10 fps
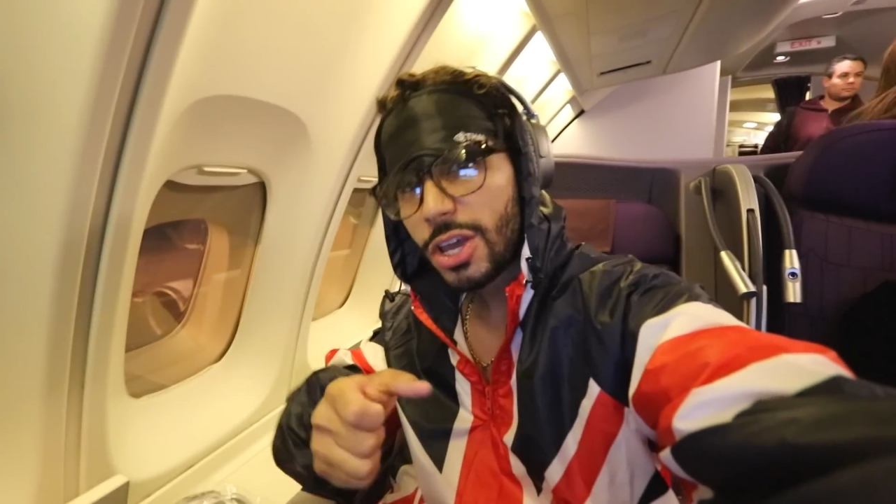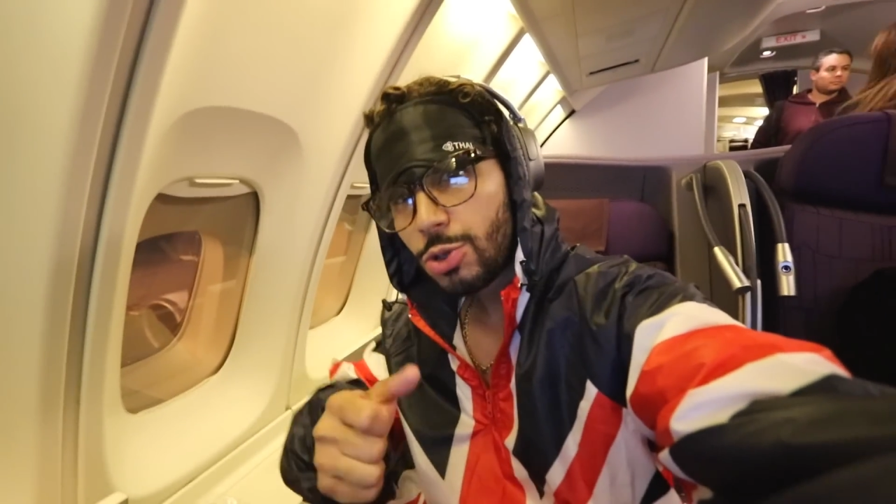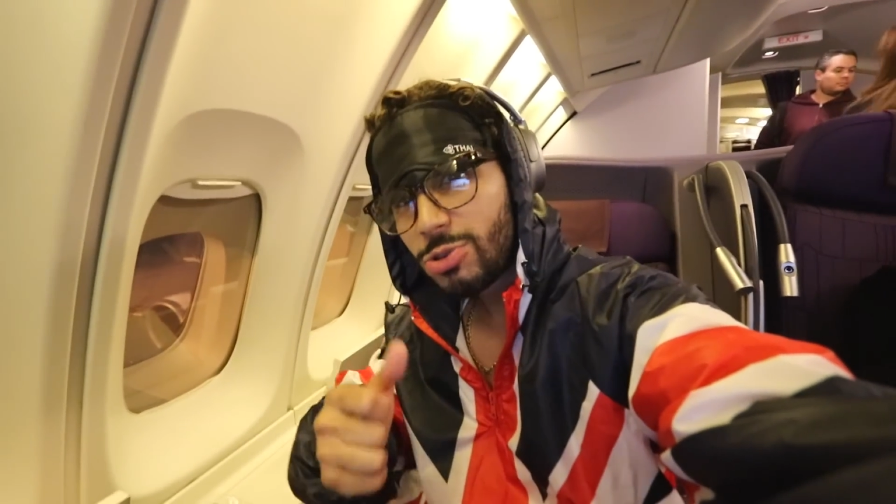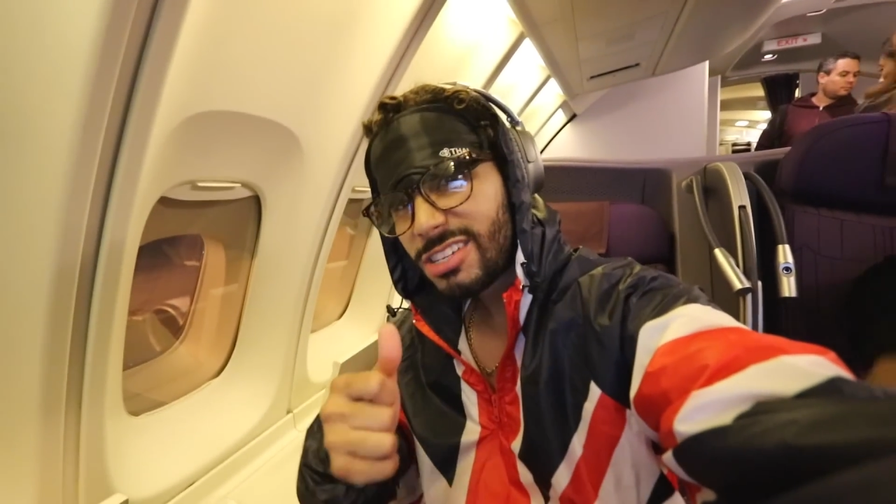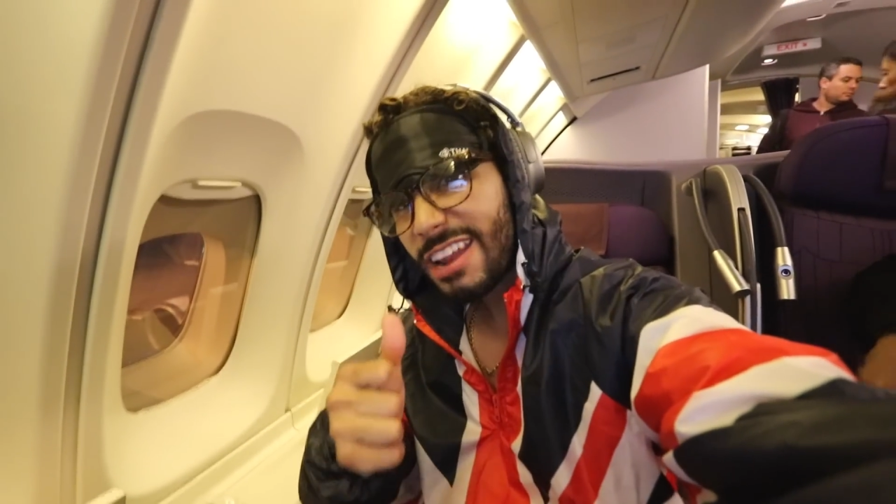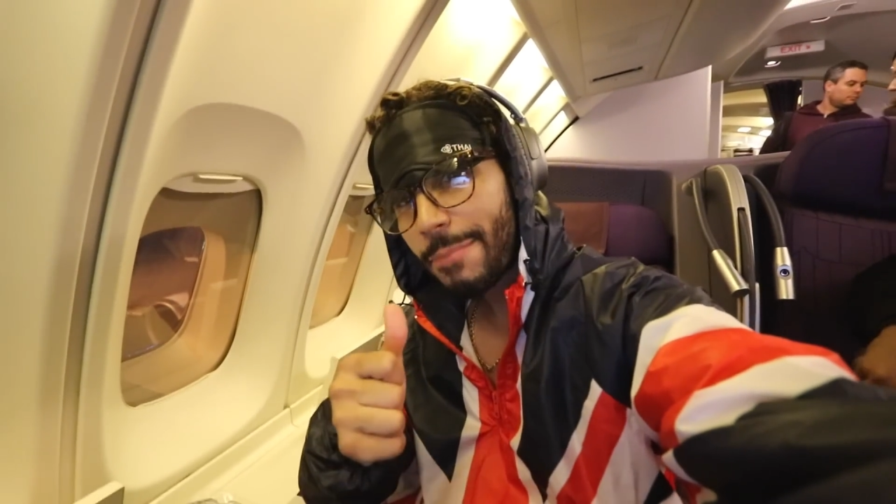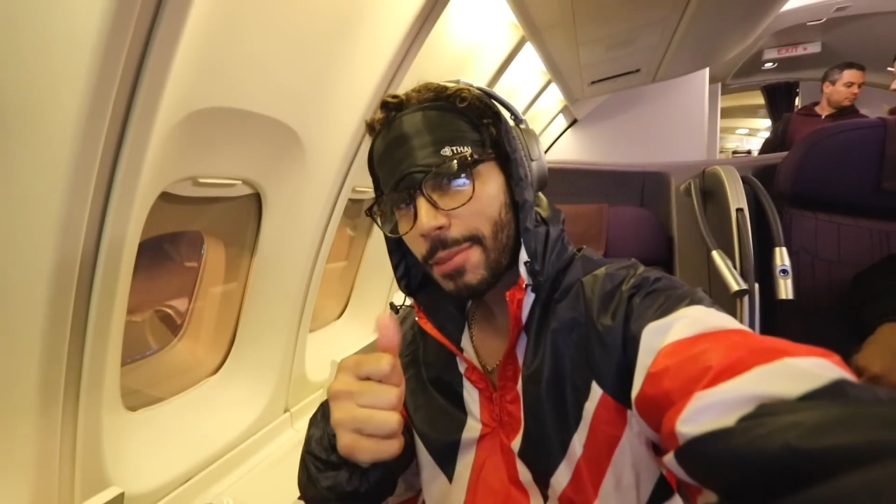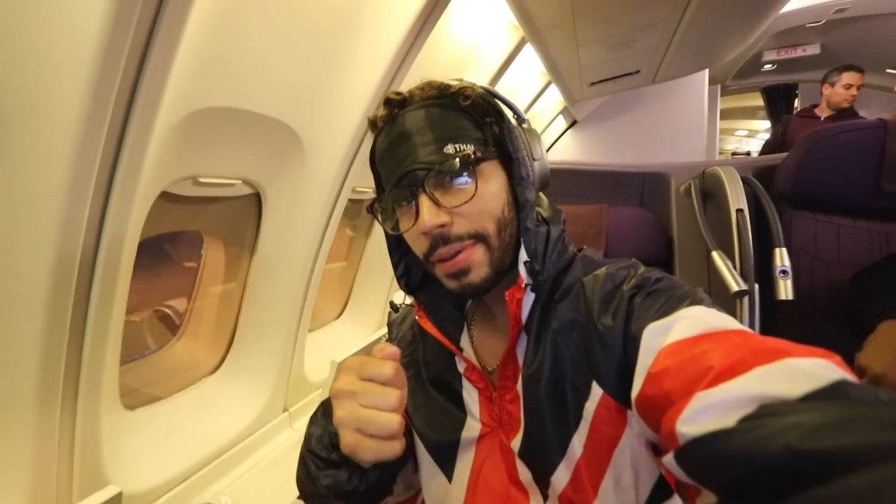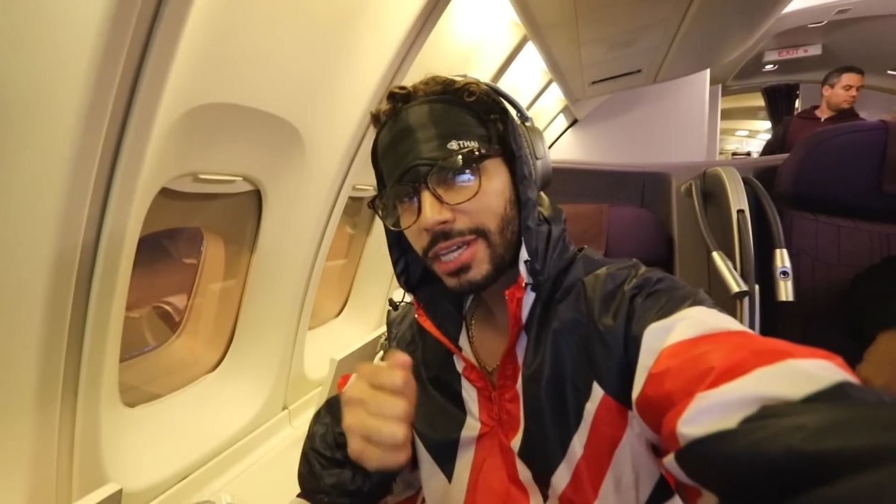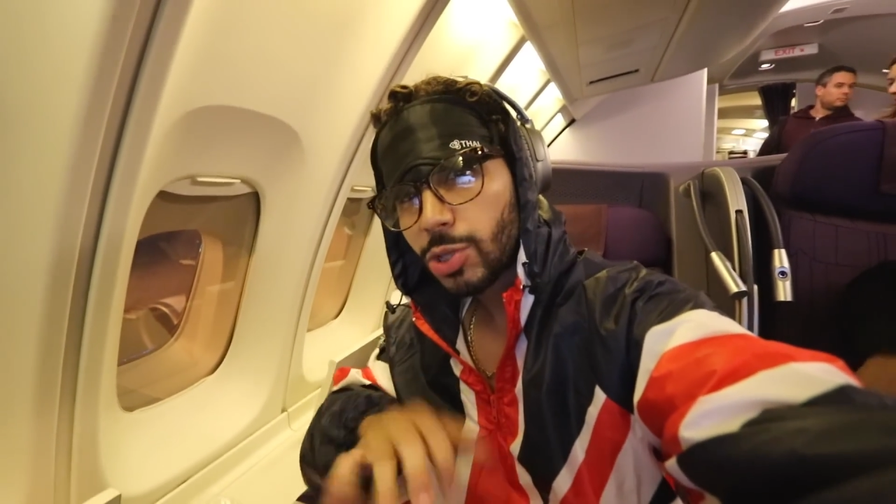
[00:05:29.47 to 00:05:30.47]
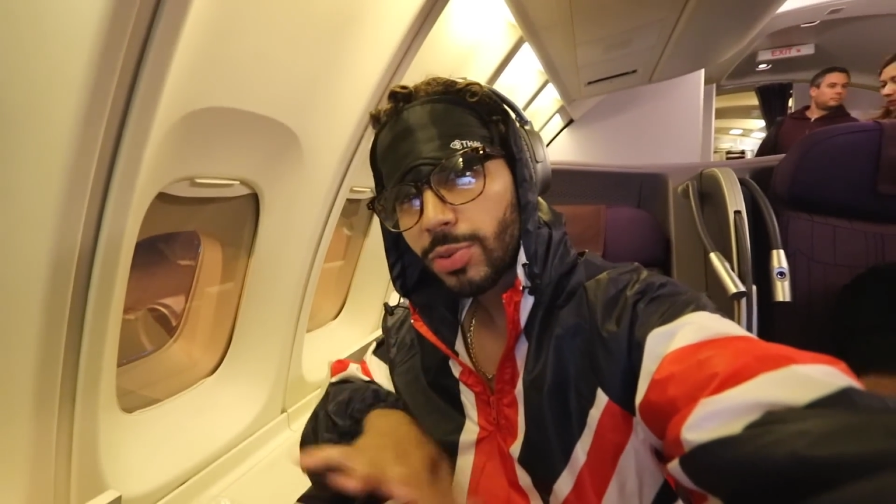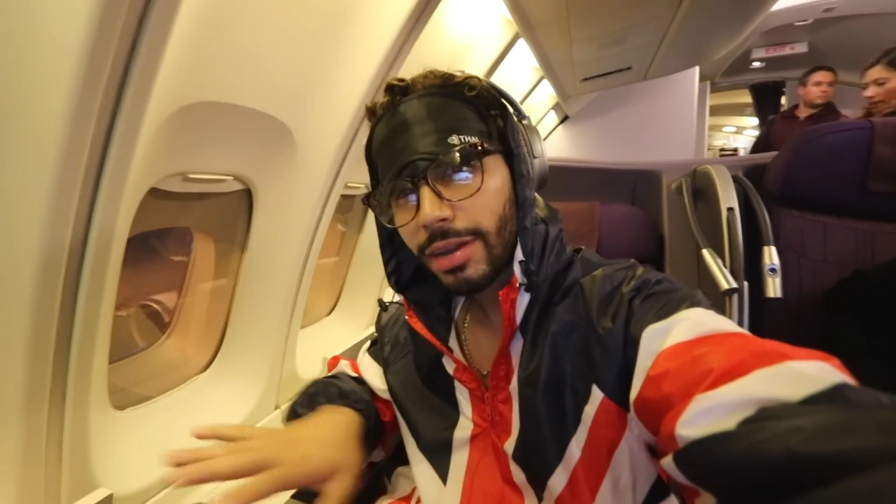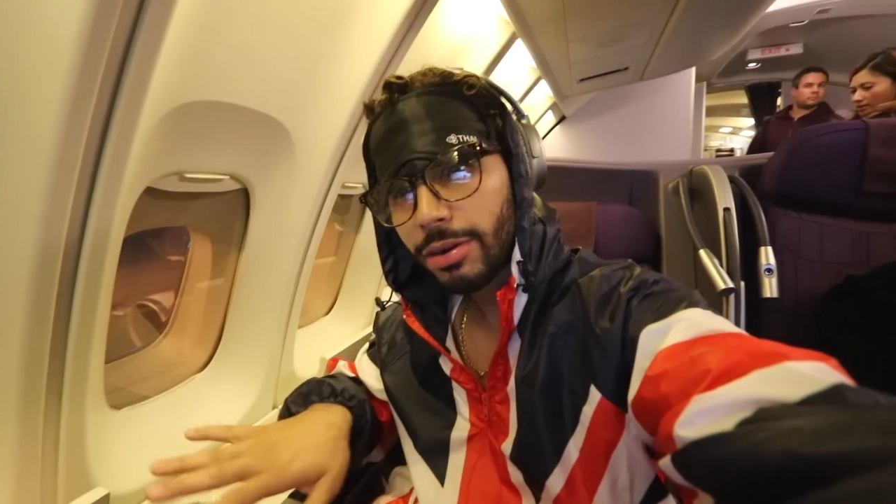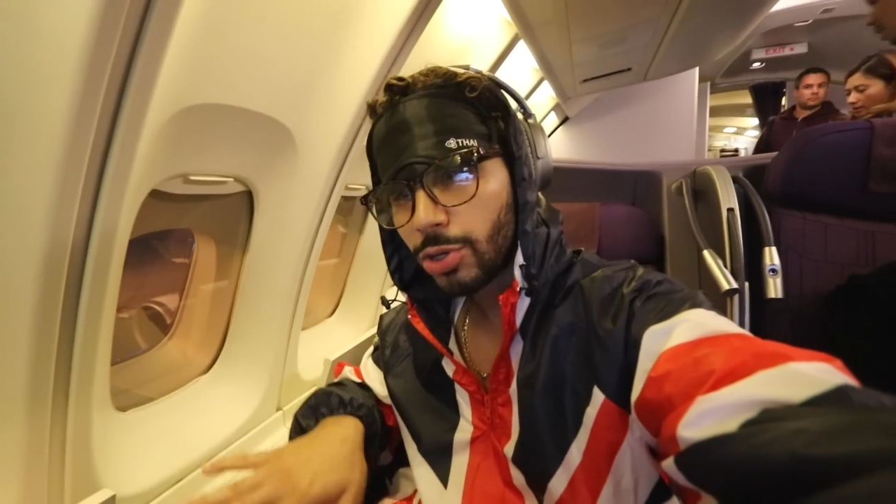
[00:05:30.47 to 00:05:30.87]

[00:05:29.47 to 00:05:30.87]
you snap the picture without her